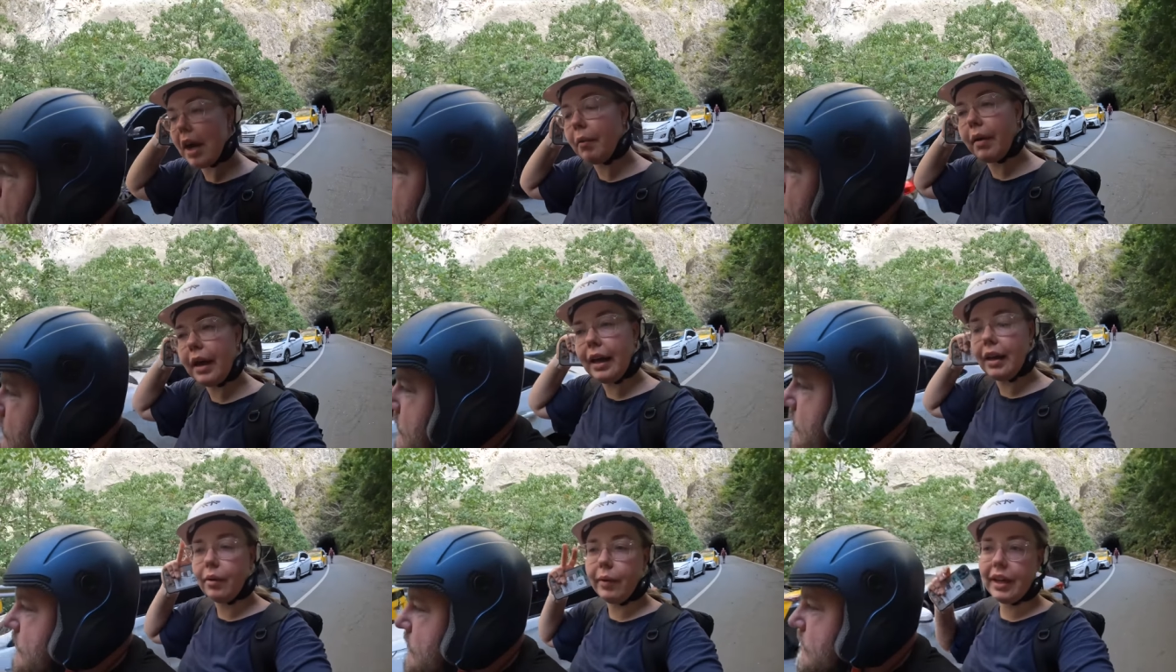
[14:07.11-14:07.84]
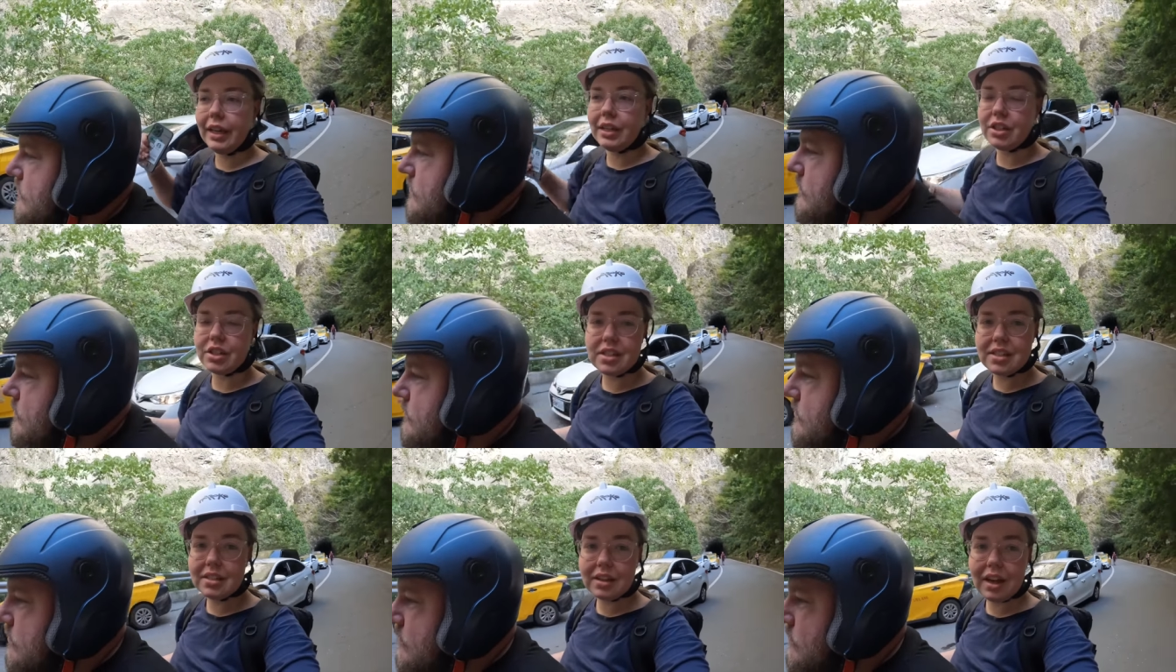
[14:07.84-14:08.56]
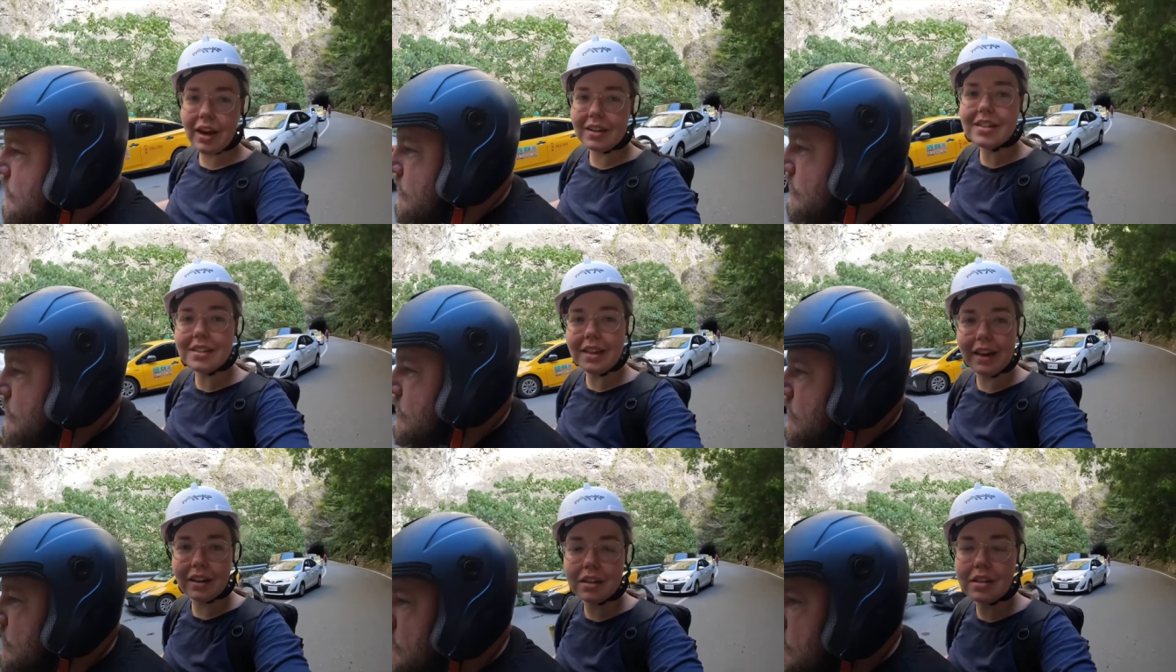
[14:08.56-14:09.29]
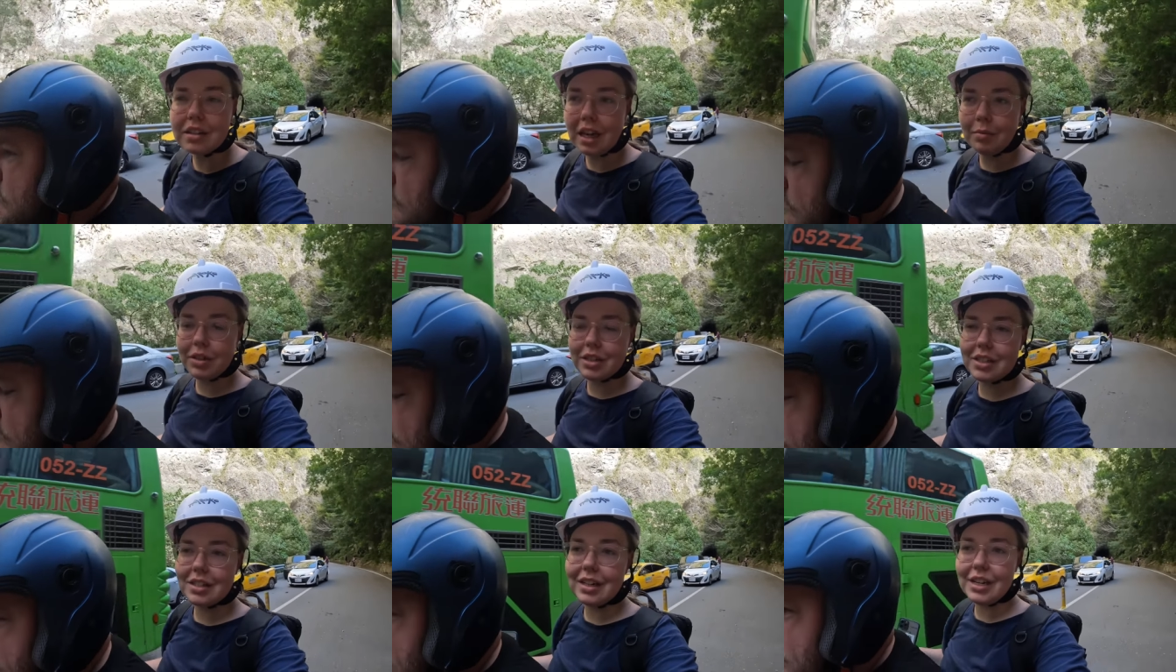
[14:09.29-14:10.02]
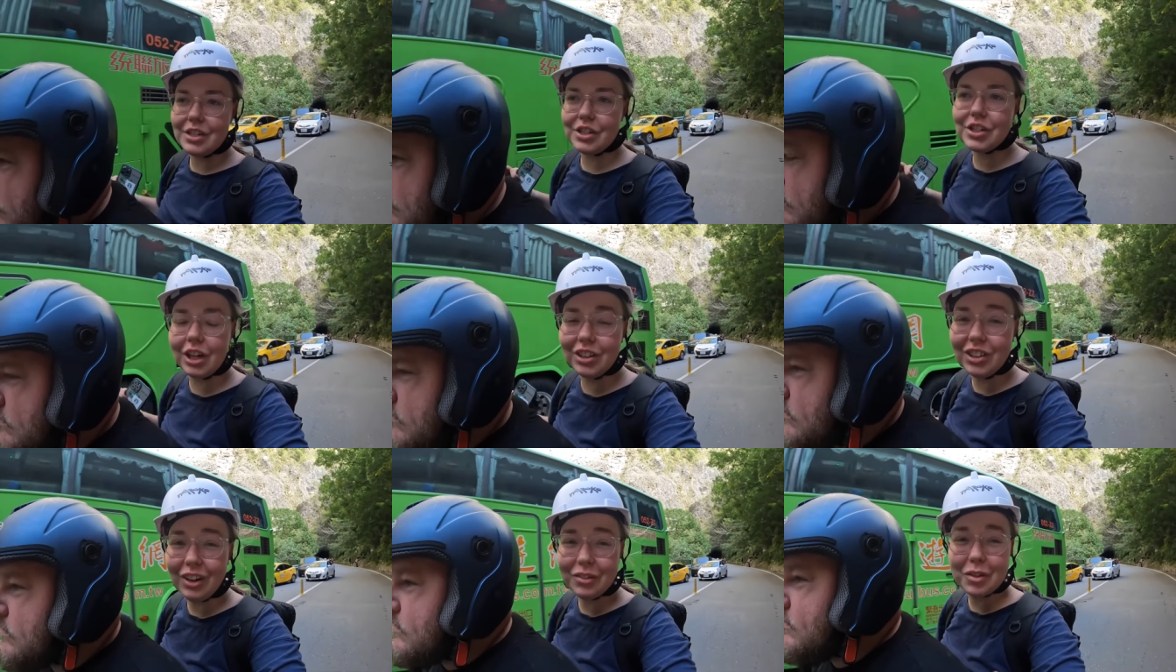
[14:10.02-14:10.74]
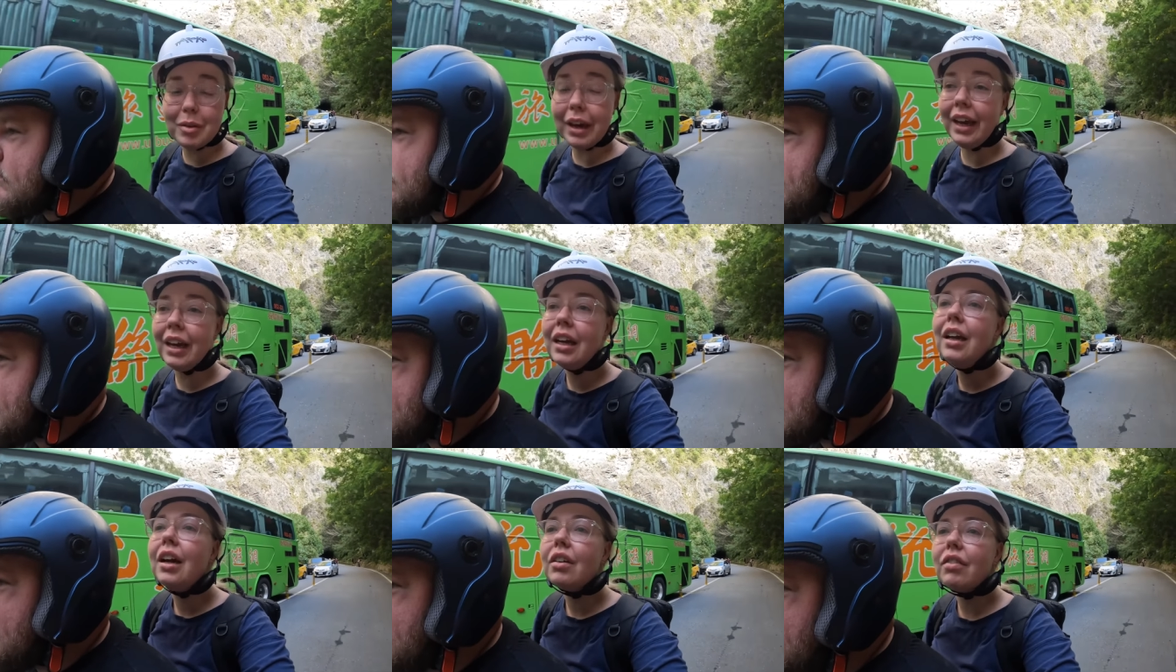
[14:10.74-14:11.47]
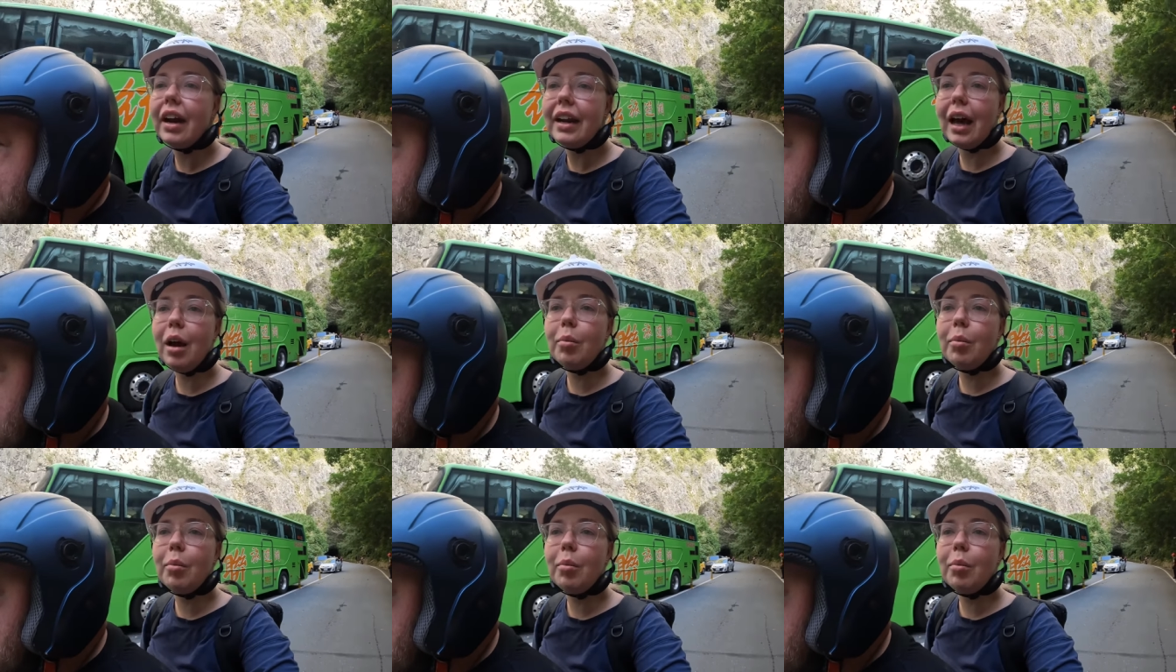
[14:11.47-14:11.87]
somewhere where we can just kind of sit because I'm just, it's just a lot for me right now.